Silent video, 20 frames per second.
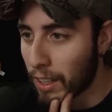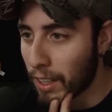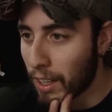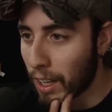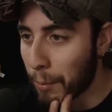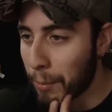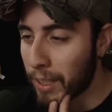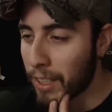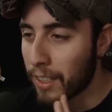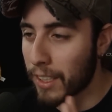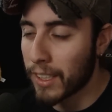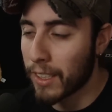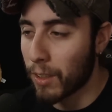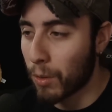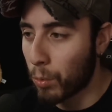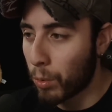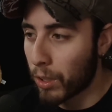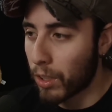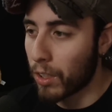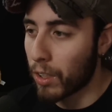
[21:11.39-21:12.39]
I mean,
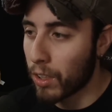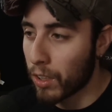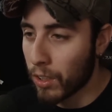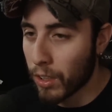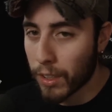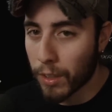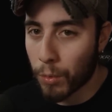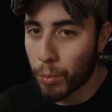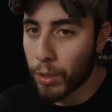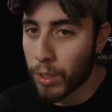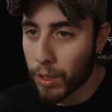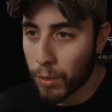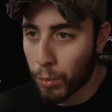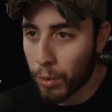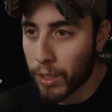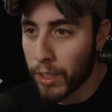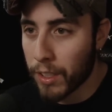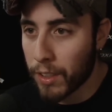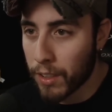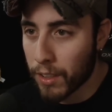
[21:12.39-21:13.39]

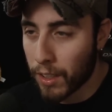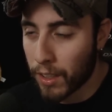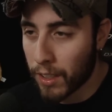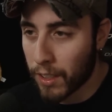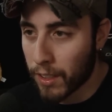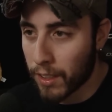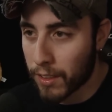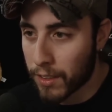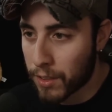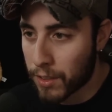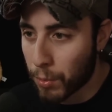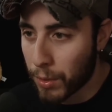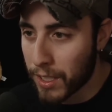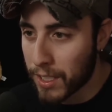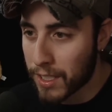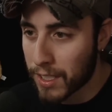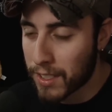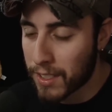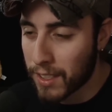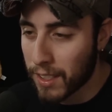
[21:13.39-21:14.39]
we're in
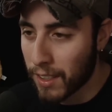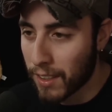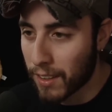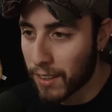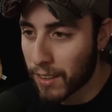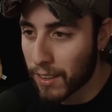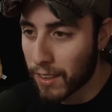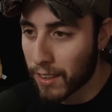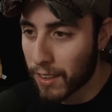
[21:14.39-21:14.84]
2016.